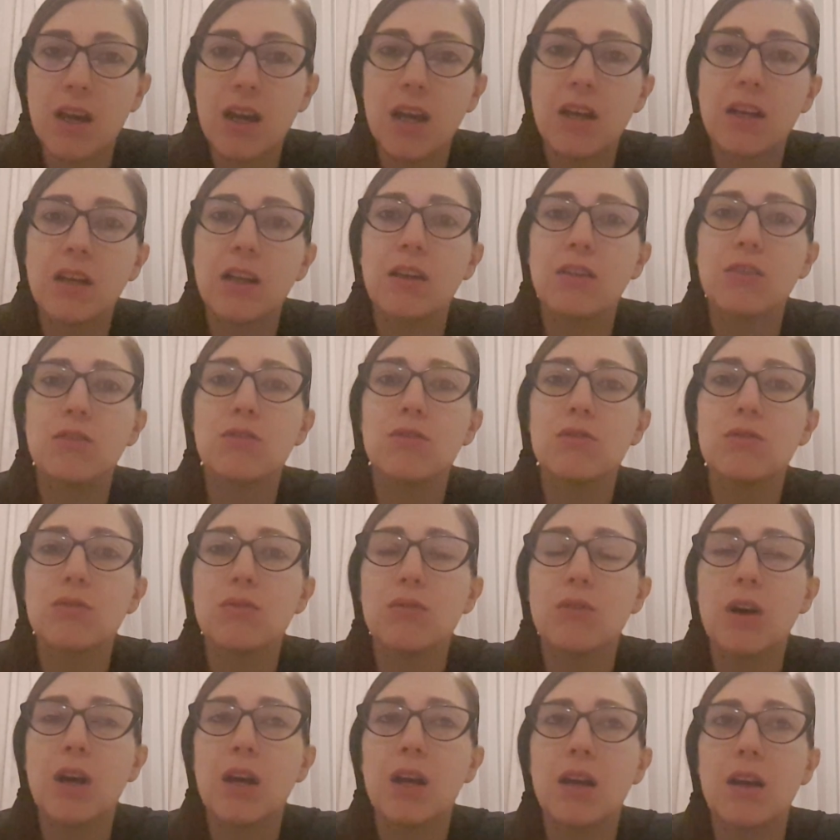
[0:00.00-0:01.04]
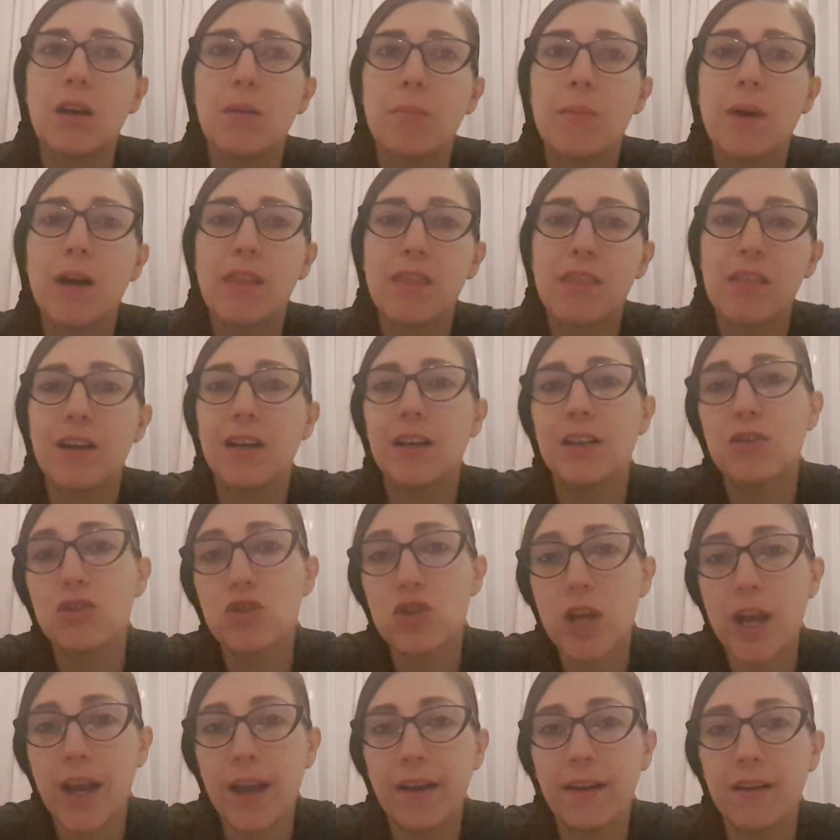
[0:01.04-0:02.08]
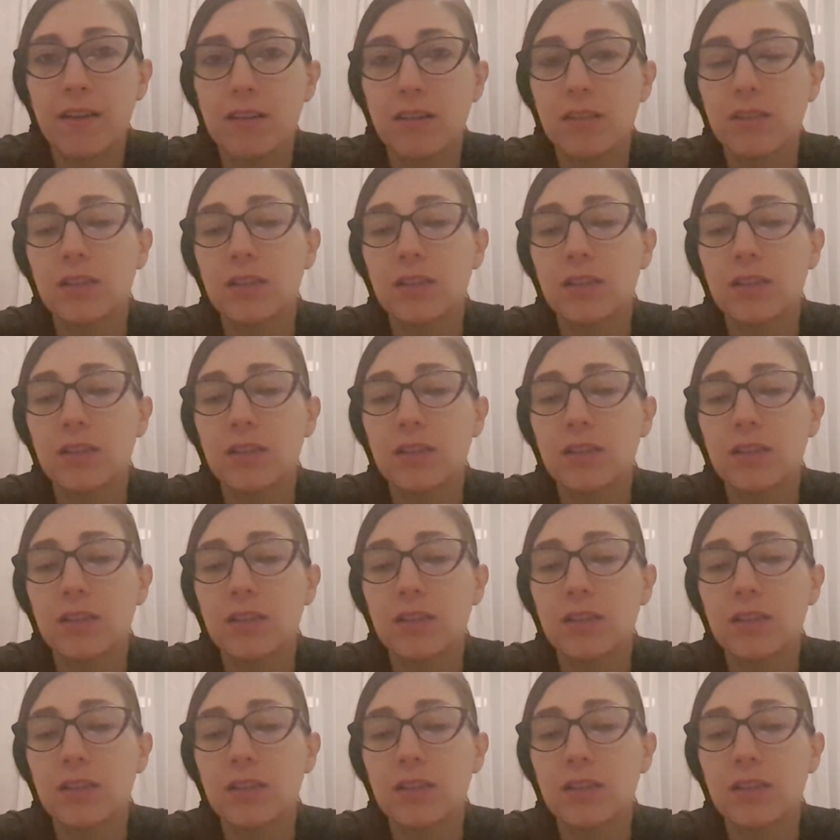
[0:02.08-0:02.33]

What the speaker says: and I do a monthly check